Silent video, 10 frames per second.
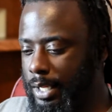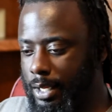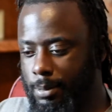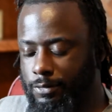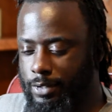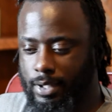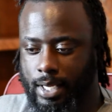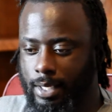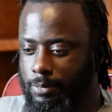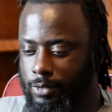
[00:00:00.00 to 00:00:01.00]
And for
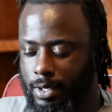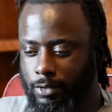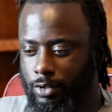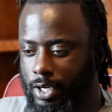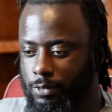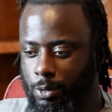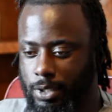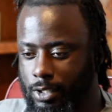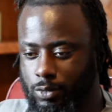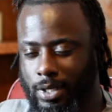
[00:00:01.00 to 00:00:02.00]
that, I'm forever grateful,
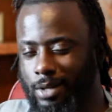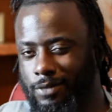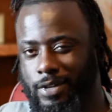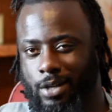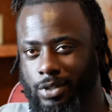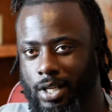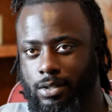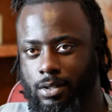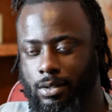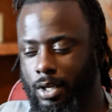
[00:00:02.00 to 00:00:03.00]
because without the
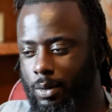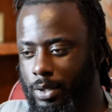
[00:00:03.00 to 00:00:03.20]
foundation,